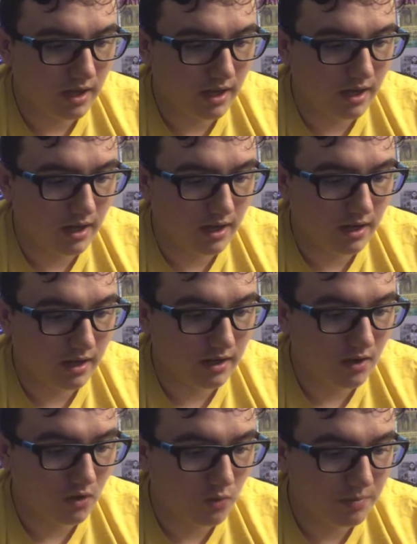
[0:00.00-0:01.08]
and in
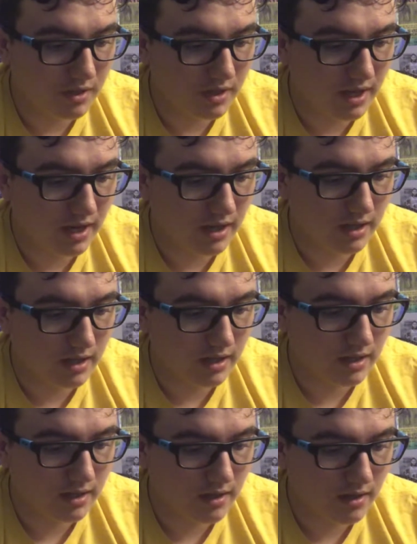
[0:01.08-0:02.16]
hopes that
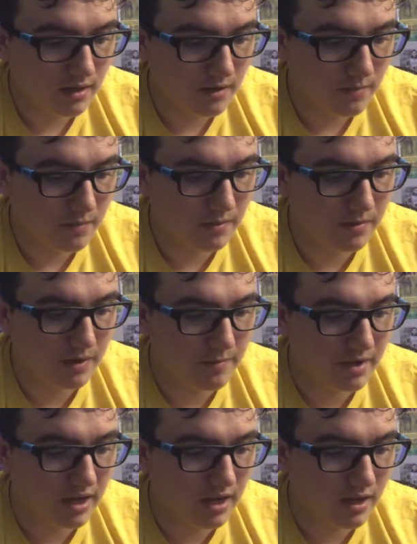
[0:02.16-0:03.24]
people come
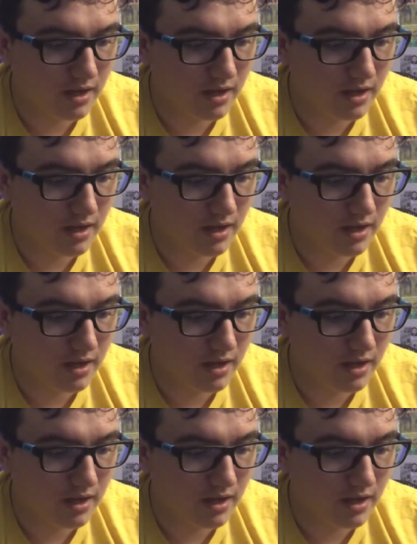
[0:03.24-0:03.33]
by,